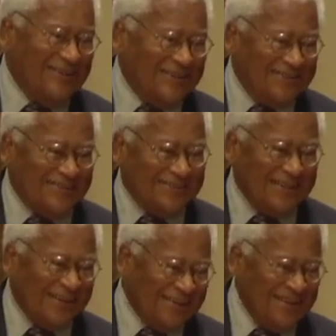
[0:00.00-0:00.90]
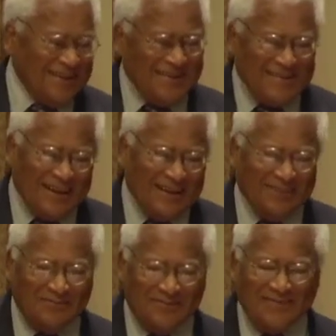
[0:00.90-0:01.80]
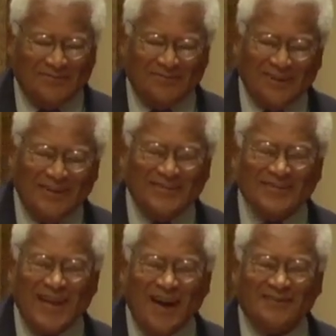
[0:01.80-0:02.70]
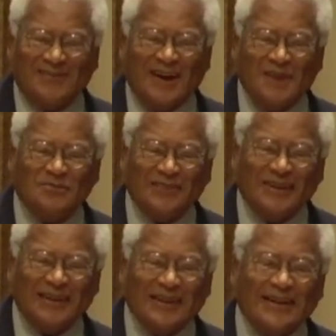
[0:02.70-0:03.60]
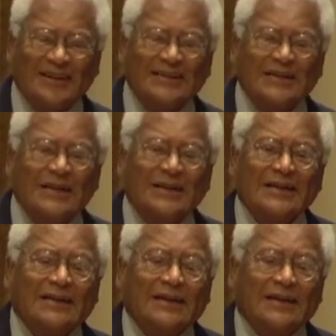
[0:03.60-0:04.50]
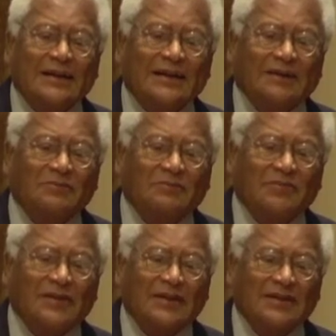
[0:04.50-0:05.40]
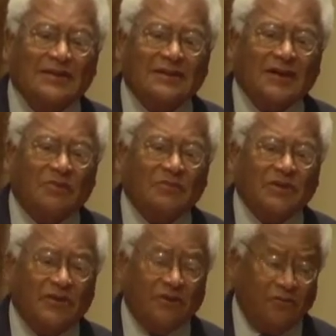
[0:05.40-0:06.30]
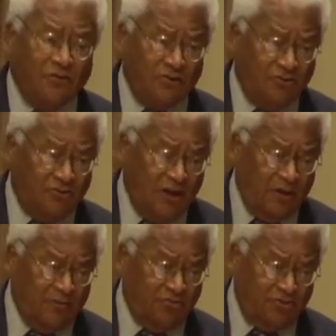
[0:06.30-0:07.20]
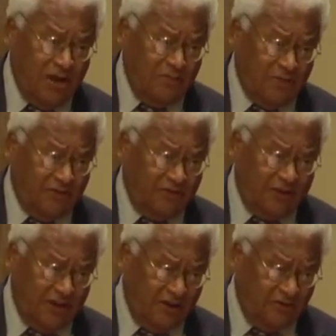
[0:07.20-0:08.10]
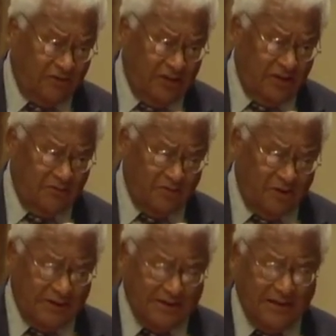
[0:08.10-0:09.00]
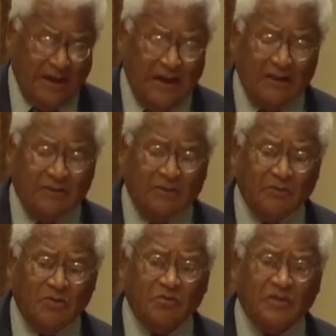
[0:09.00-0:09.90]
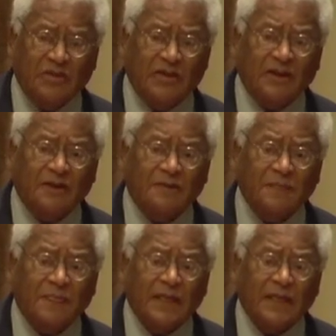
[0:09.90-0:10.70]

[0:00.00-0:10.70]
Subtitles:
It was not a paid staff job of any kind. And it helped me, therefore, to help shape SCLC and Martin King and the movement there.